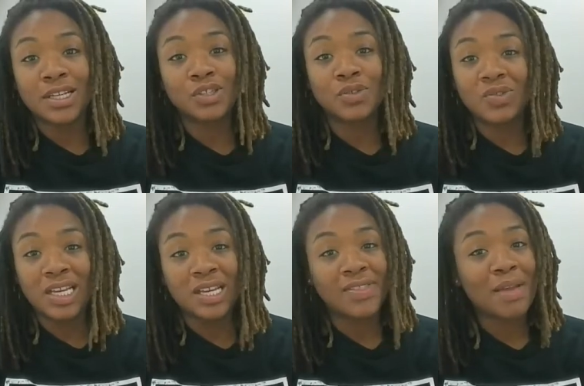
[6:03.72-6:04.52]
that you
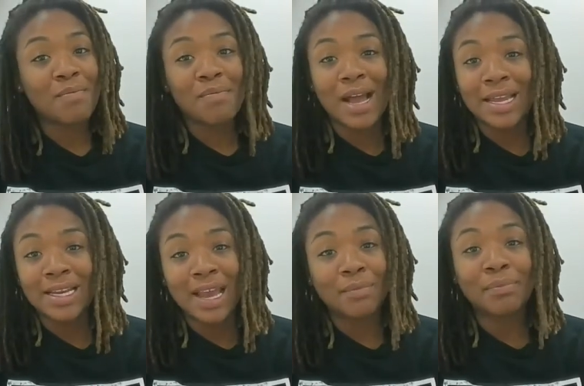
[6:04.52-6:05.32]
need that
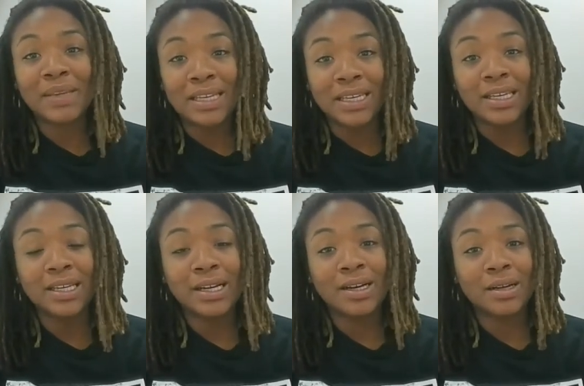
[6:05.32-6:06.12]
might not
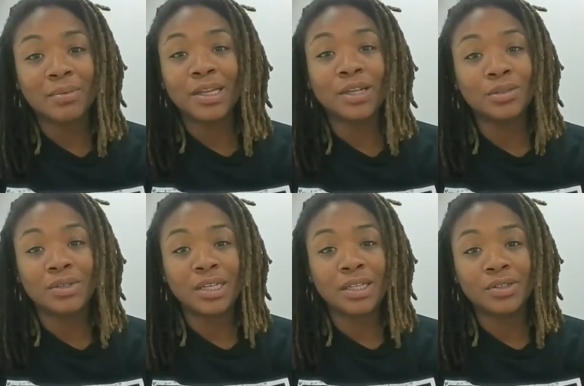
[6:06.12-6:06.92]
be
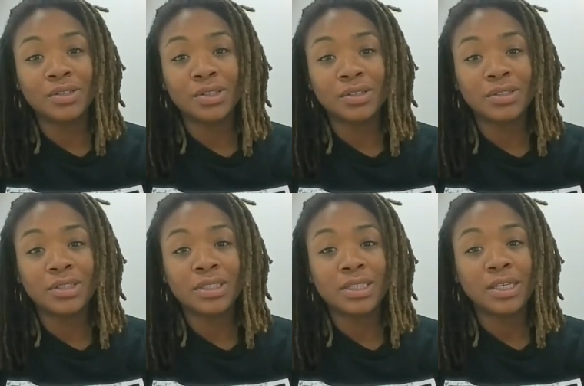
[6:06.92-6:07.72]
included in your
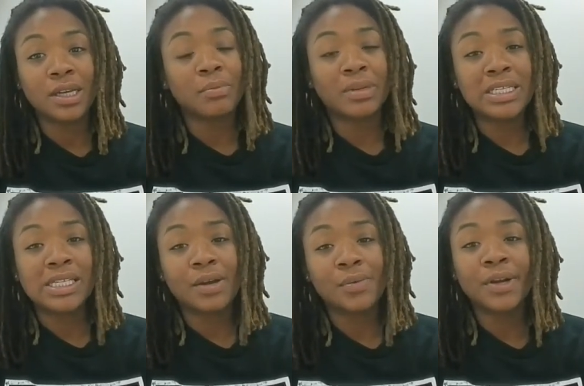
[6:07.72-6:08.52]
insurance company's
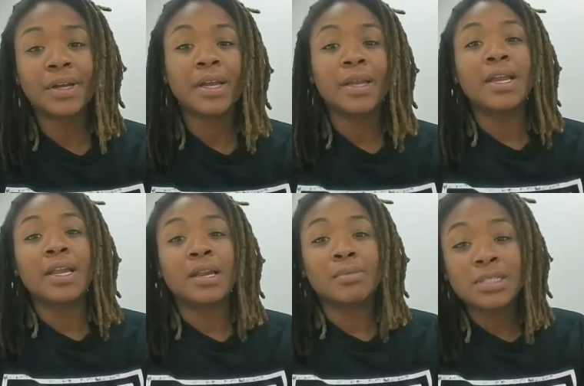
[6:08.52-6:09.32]
network.
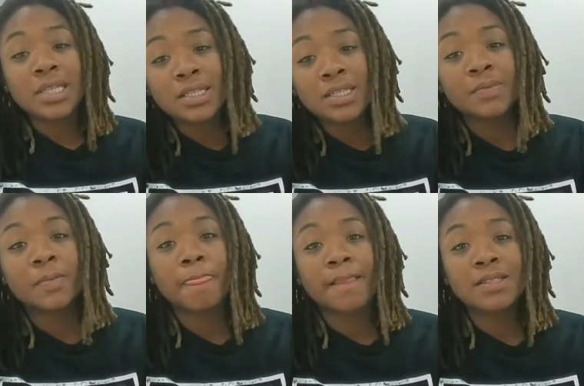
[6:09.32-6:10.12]
Number 6,
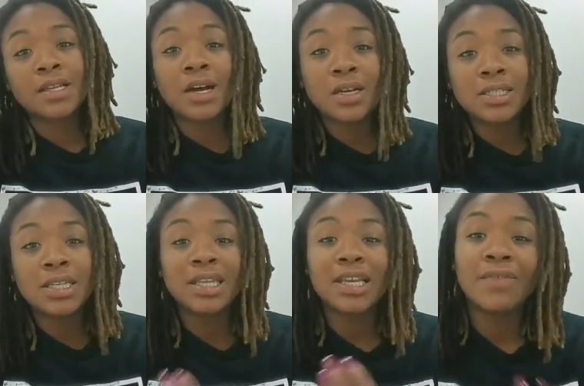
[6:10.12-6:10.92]
talk
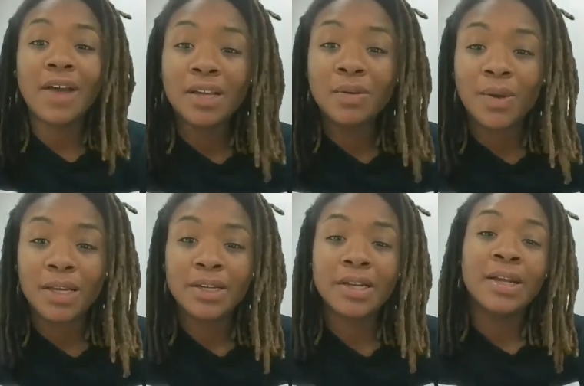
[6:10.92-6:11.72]
to the
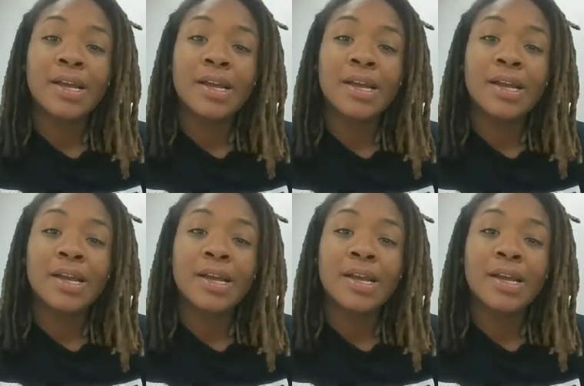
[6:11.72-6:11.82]
evaluator.